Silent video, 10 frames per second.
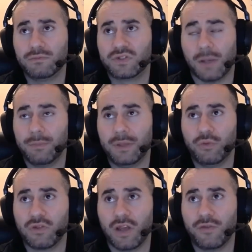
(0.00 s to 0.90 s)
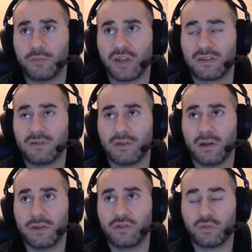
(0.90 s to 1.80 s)
Some people's life objectives
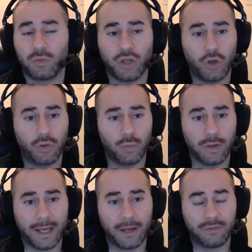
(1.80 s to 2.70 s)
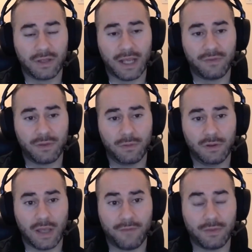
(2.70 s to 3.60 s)
are they just want to own one house and
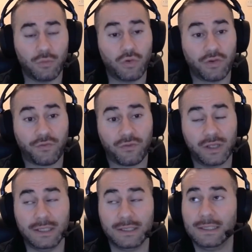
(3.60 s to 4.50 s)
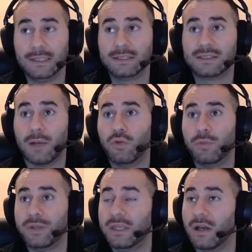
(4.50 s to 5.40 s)
have it mortgage free. Some will
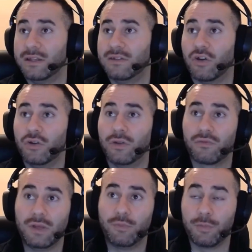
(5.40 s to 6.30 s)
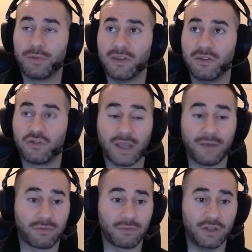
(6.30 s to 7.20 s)
be, I need to own 3 properties because I
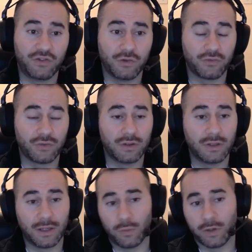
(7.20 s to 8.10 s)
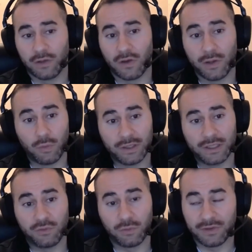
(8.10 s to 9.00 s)
have 3 children, and when I die, I want
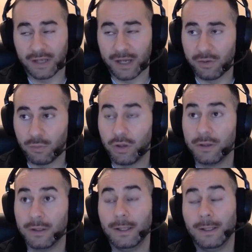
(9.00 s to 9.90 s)
each one to inherit one.